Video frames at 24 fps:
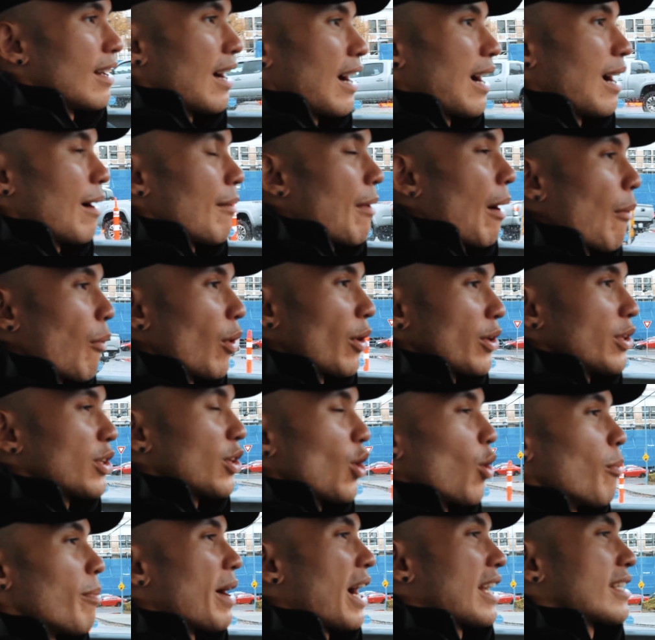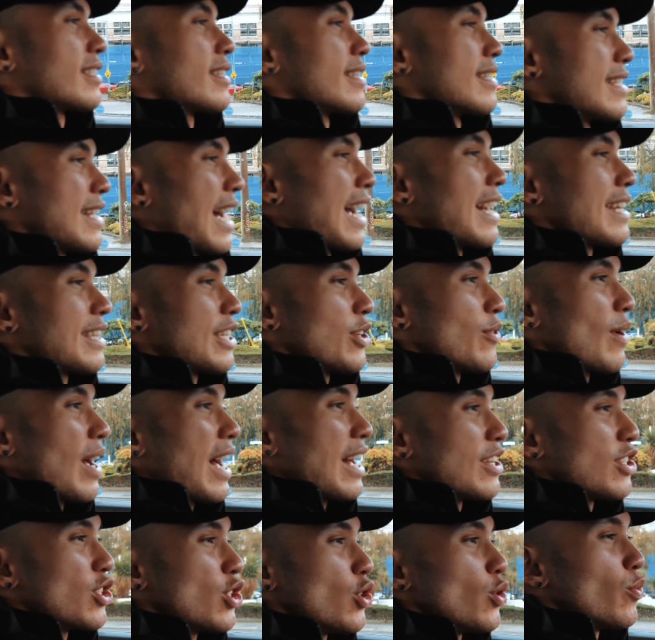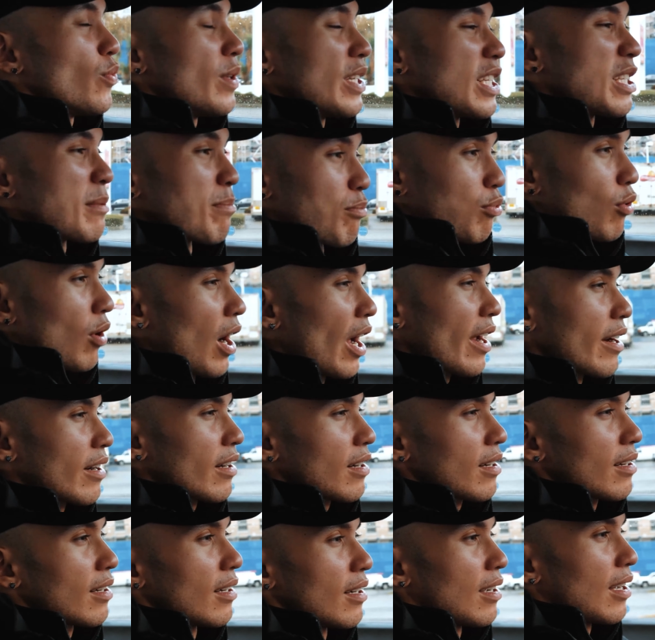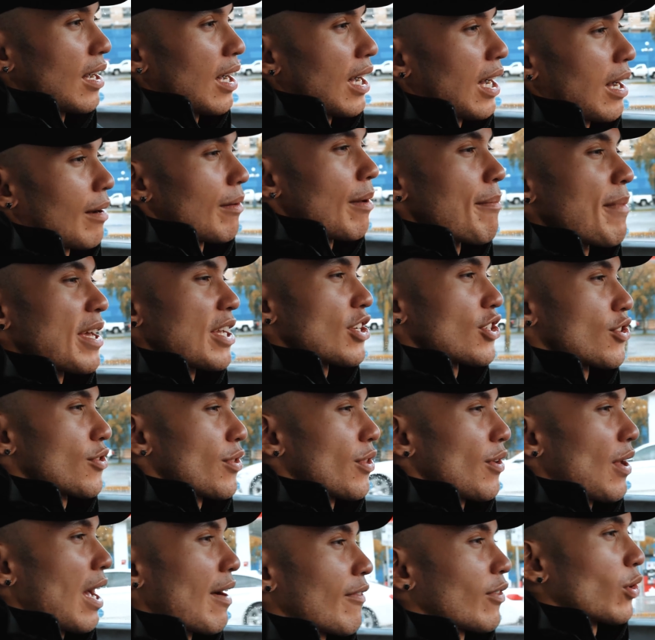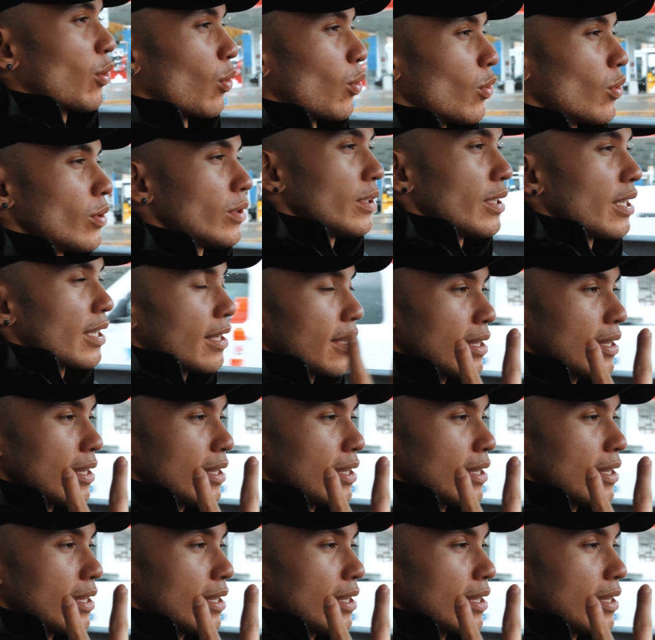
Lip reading: I want you to go back to the diet that you had 2 weeks prior and making sure that you have a goal.